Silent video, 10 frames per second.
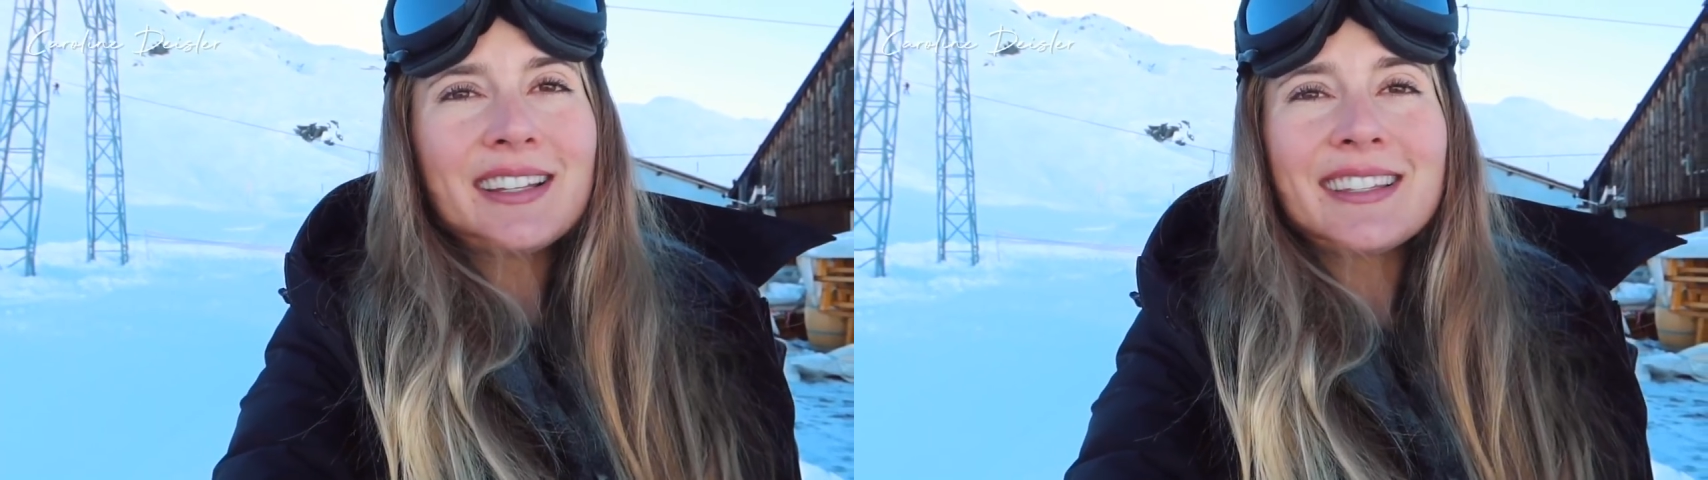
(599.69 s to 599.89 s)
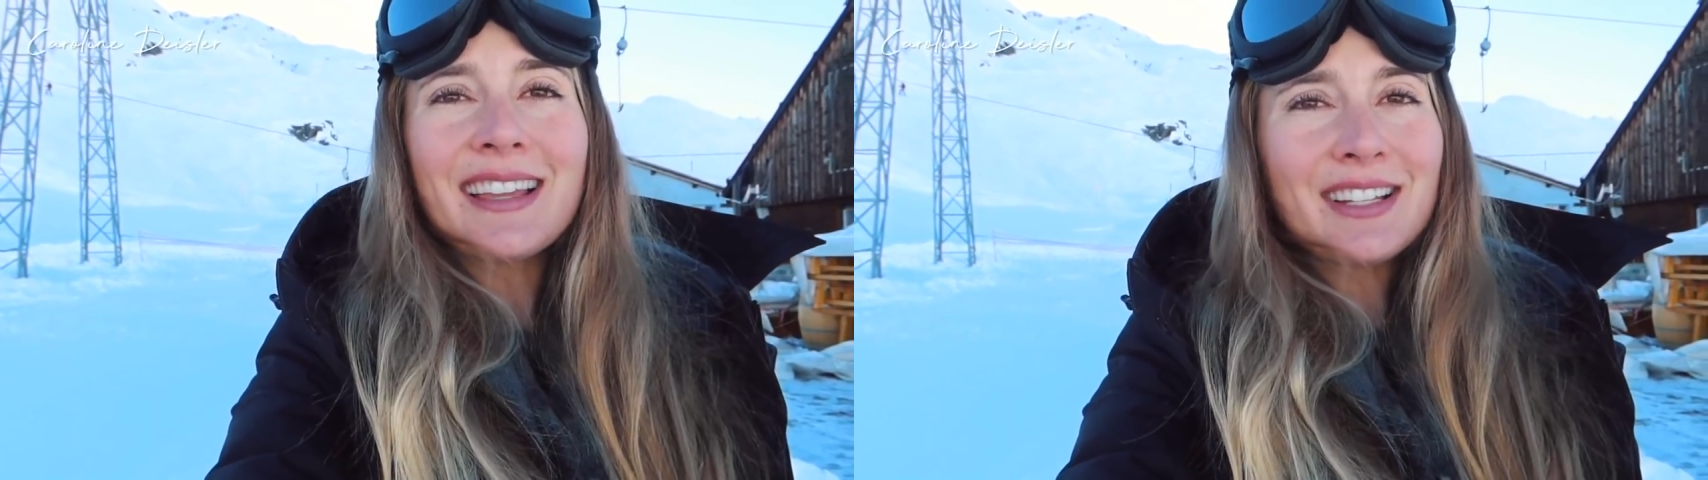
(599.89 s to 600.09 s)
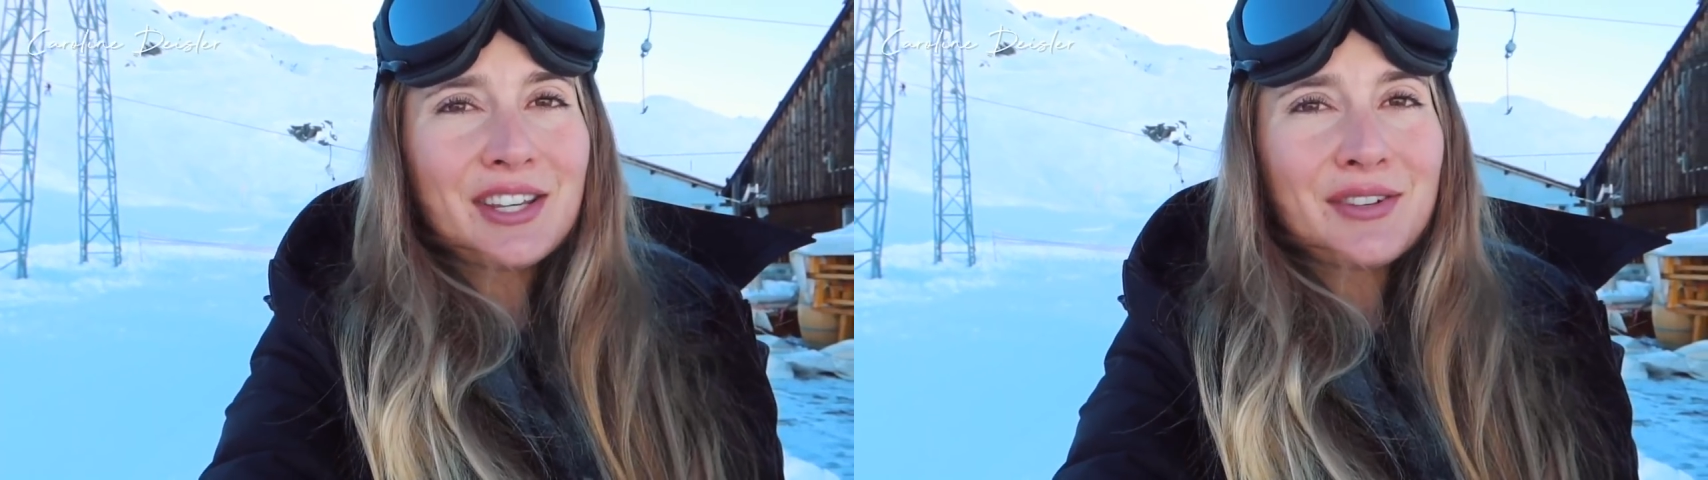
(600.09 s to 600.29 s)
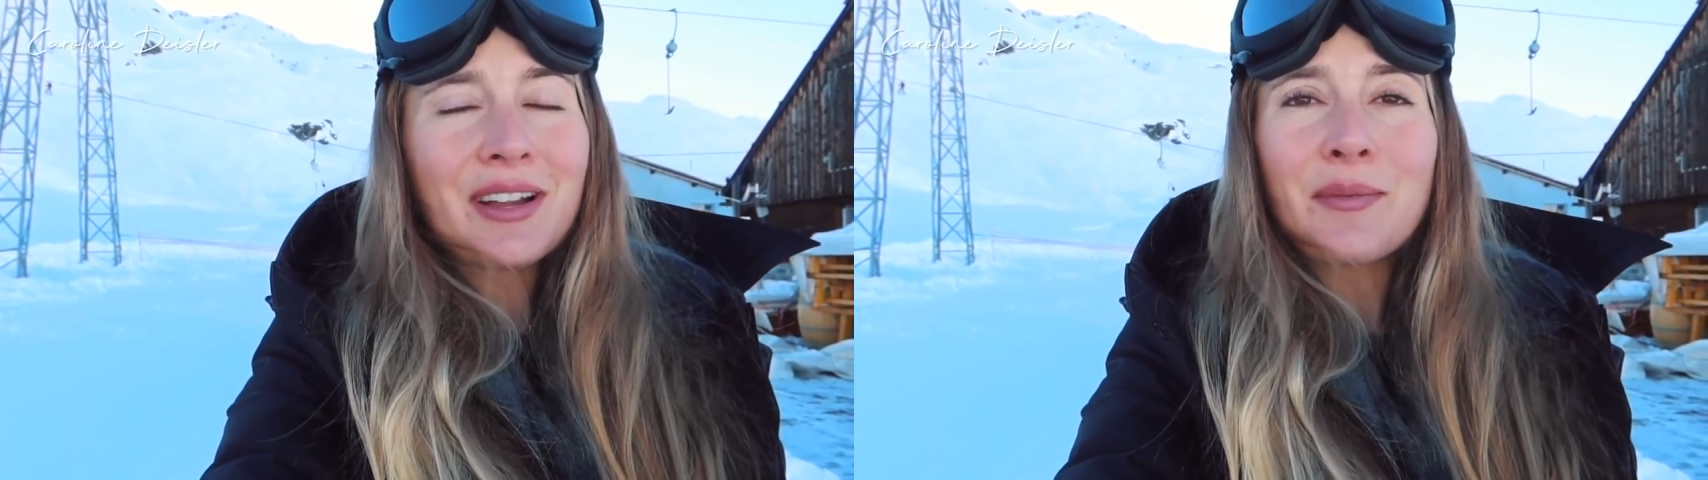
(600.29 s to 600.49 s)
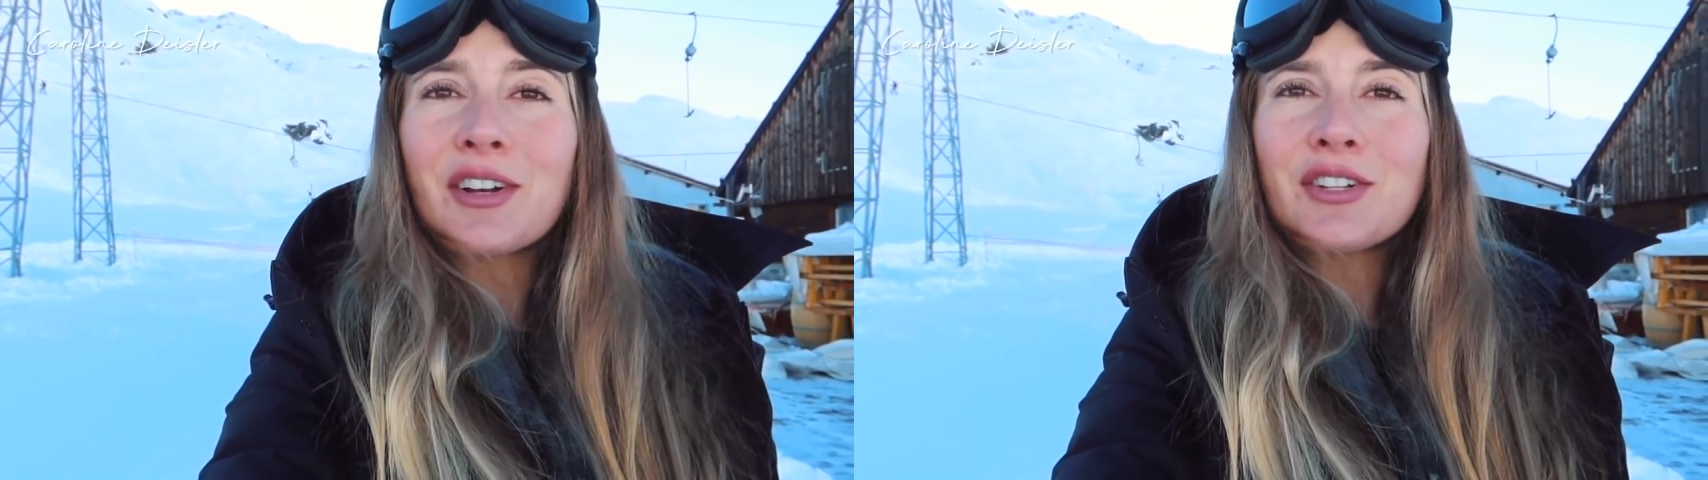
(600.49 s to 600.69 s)
Stay tuned,
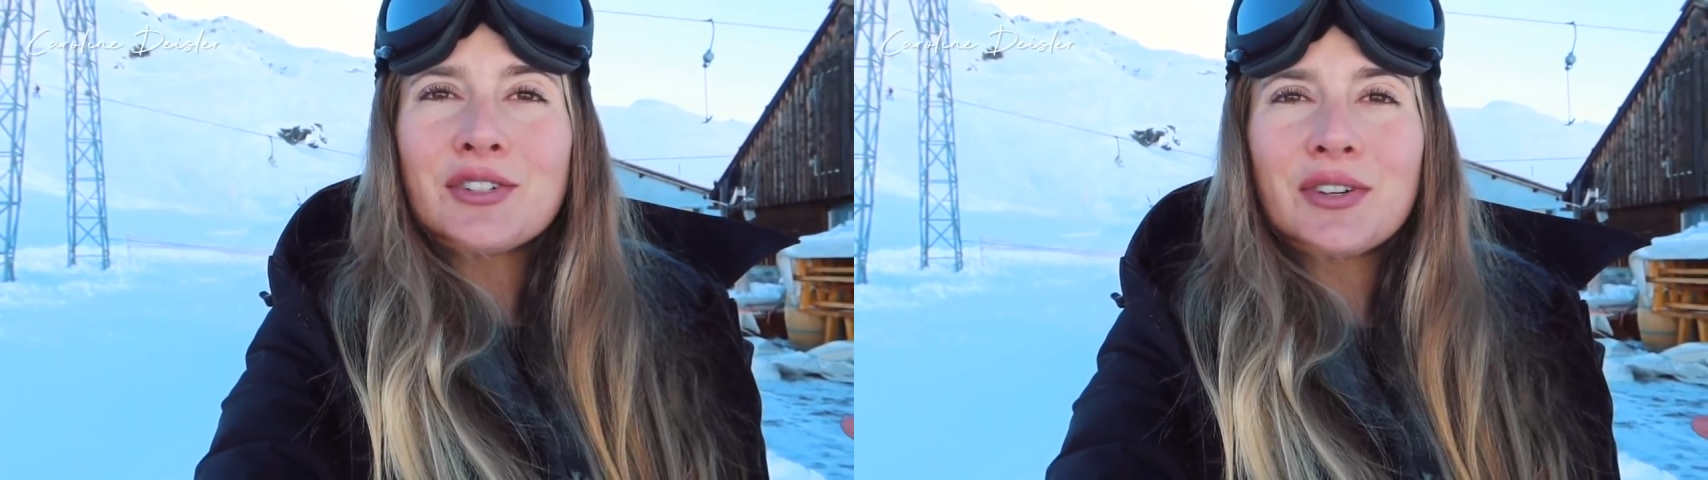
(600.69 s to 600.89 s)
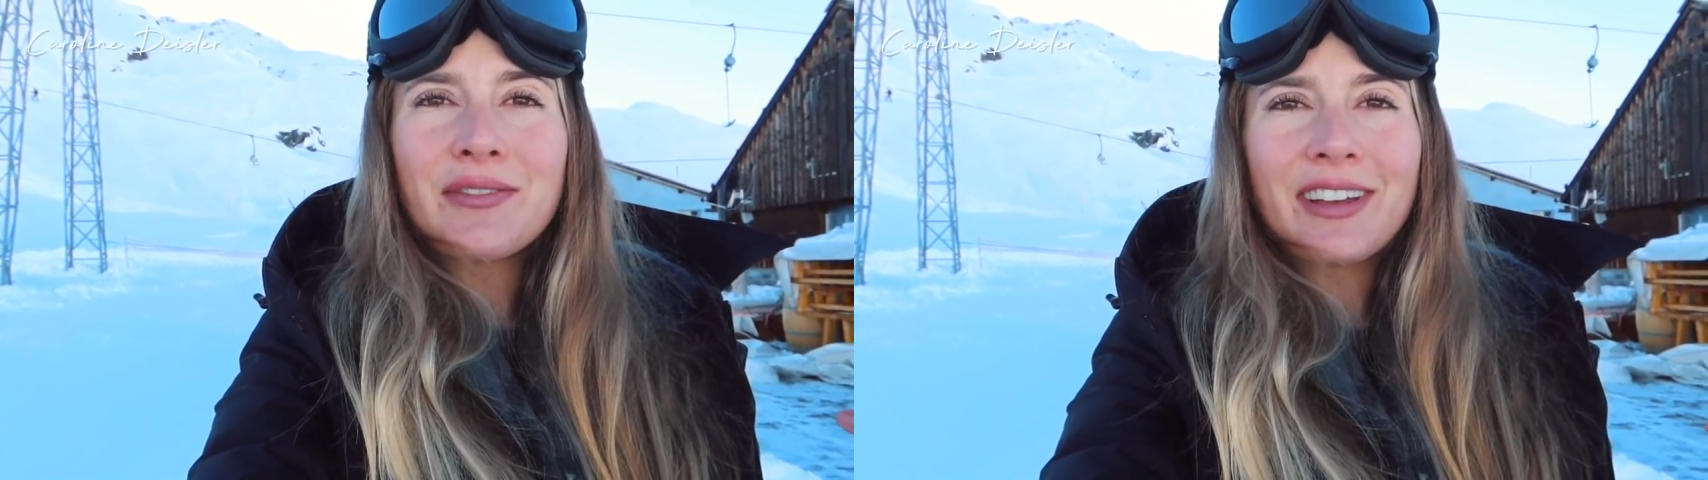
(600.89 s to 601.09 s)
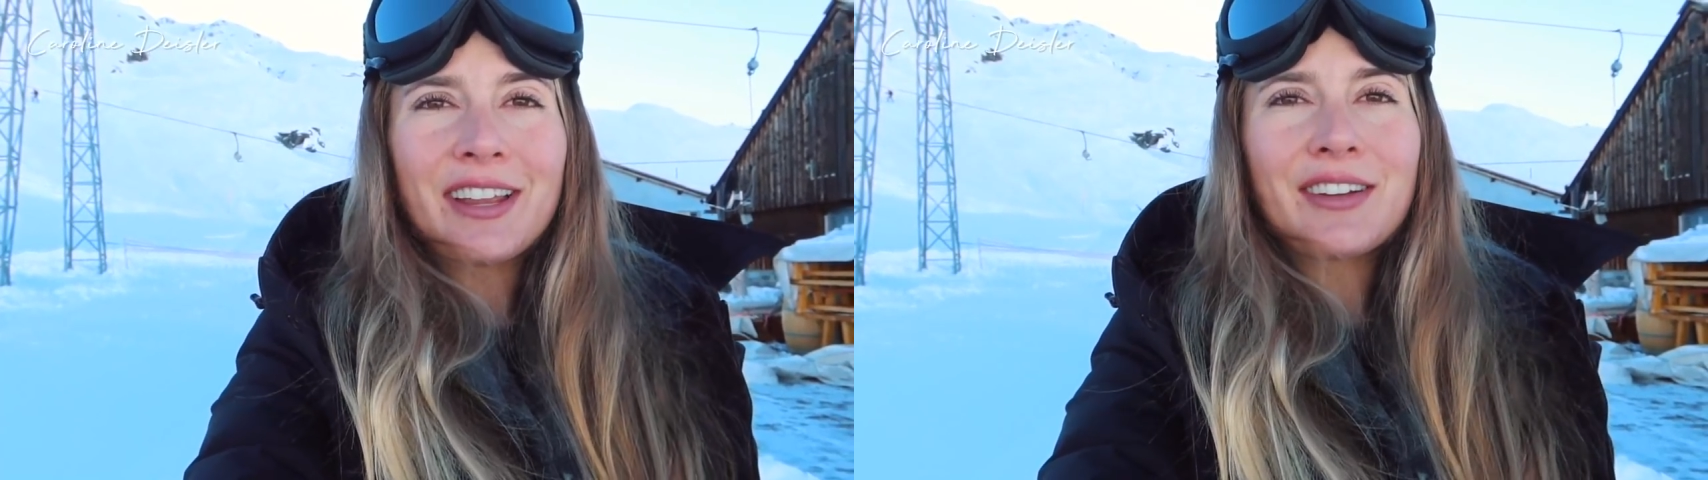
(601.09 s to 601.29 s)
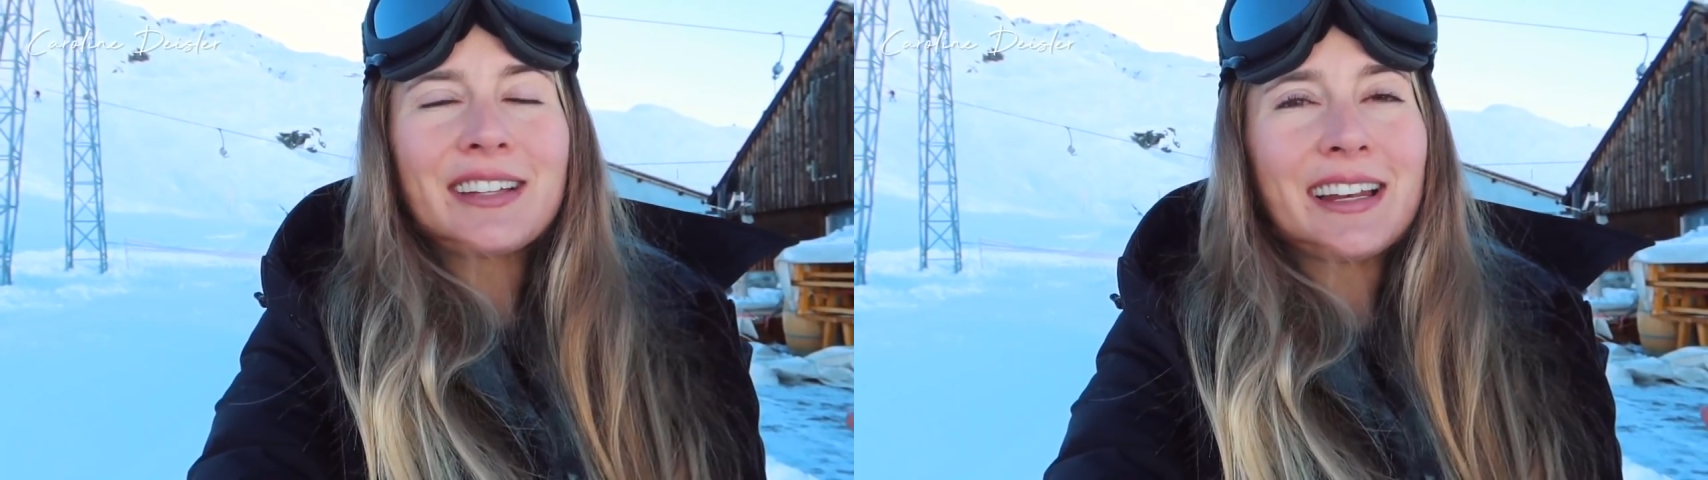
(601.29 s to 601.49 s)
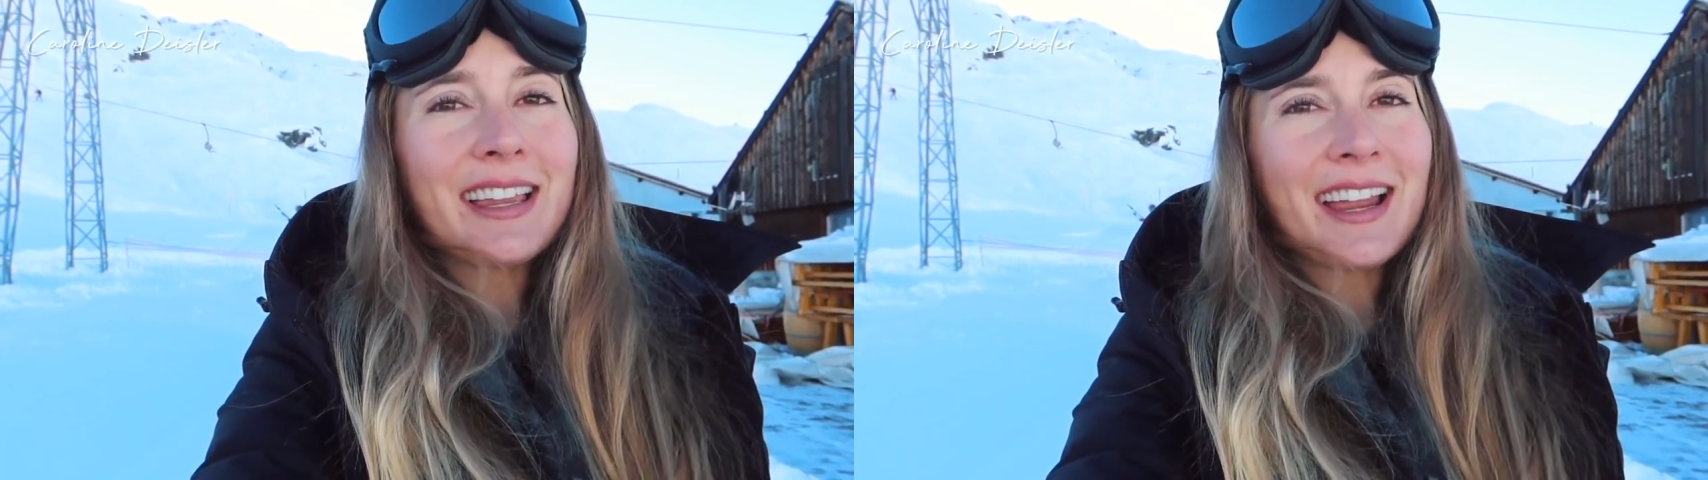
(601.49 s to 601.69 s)
I'm going to do a video
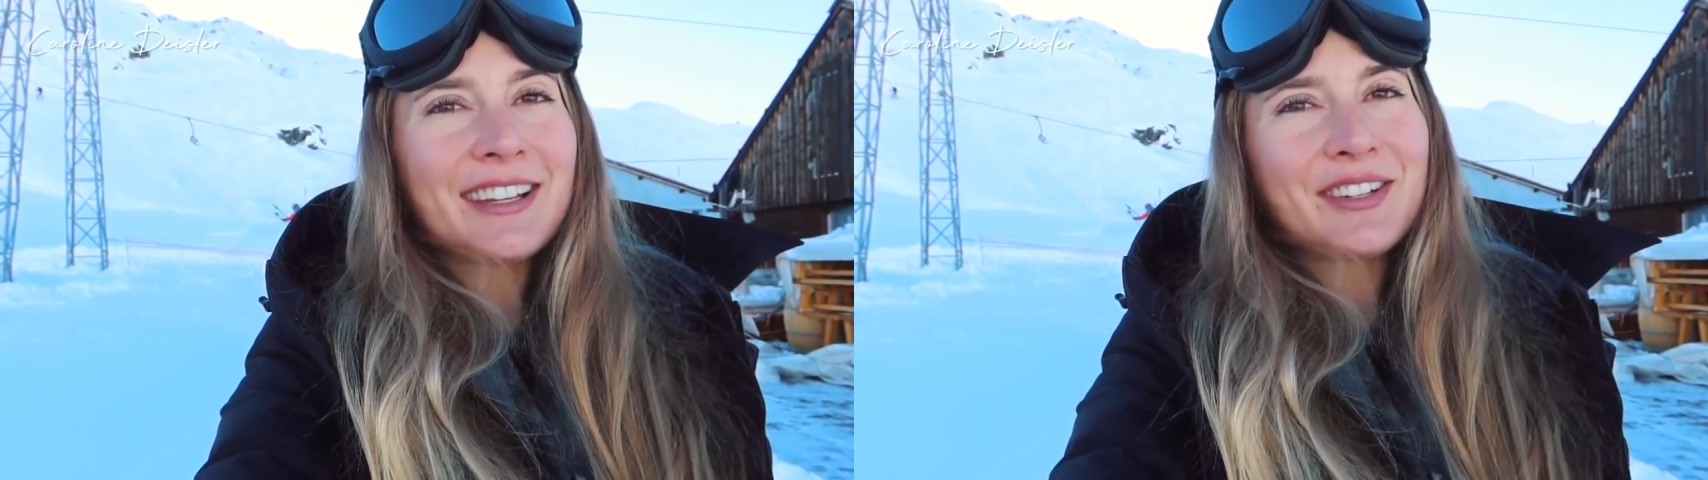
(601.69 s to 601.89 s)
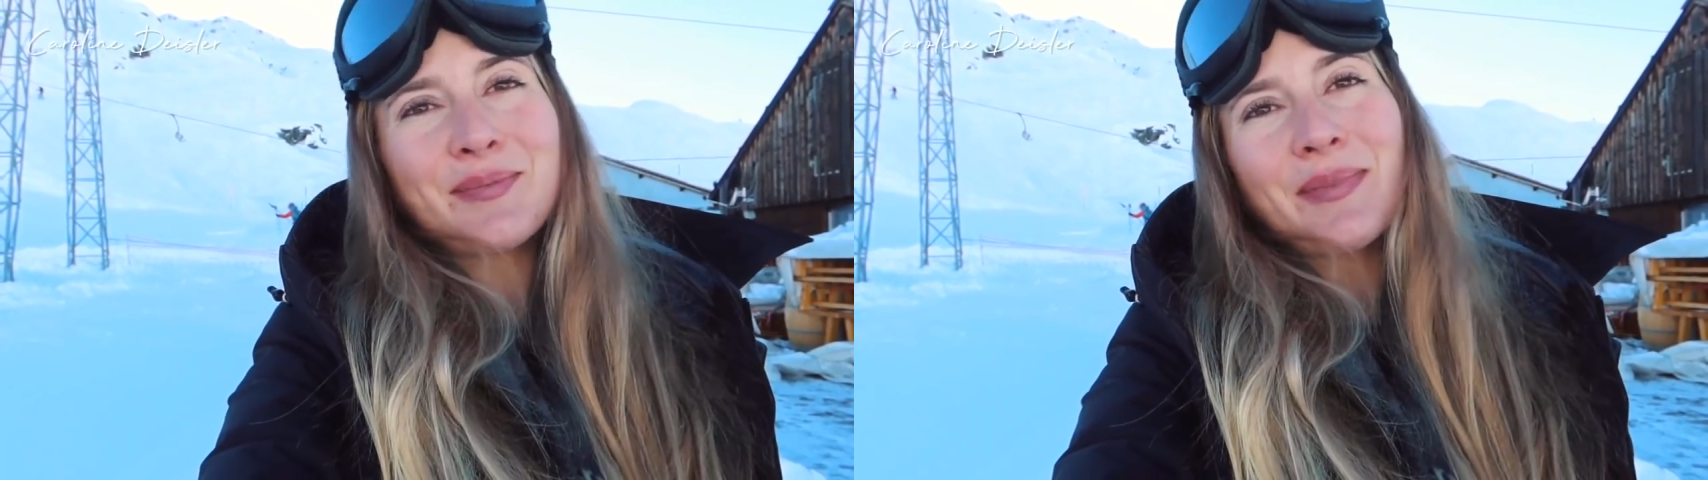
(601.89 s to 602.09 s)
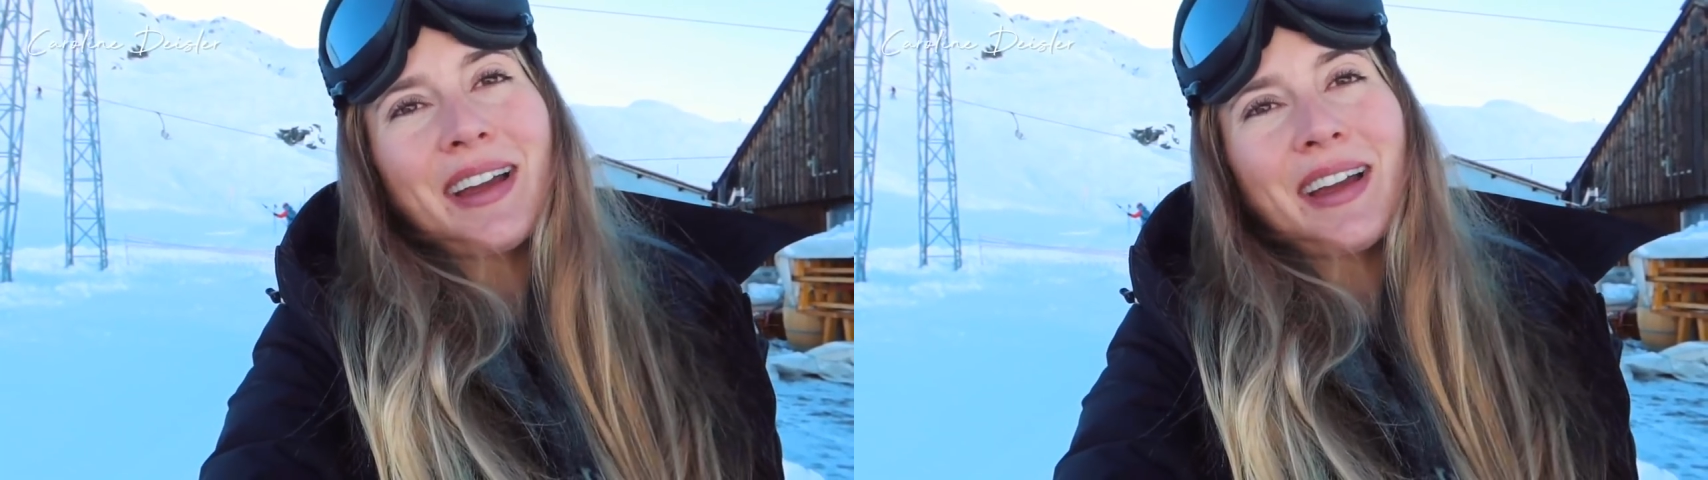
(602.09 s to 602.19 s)
dedicated on